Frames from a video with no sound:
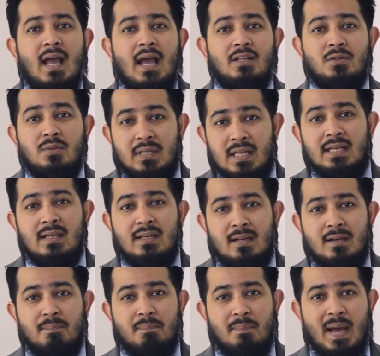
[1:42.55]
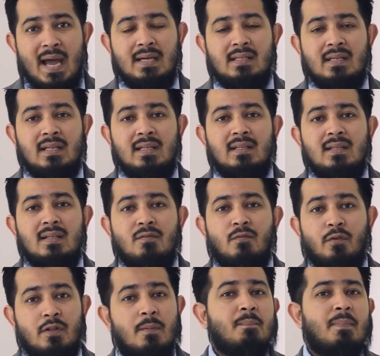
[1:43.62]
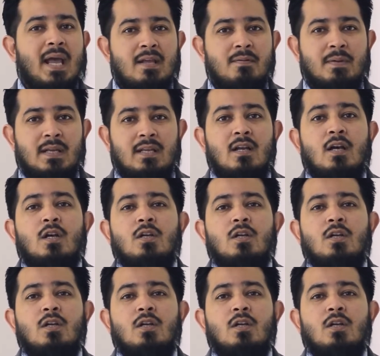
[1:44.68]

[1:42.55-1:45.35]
and you needed it badly for the baby,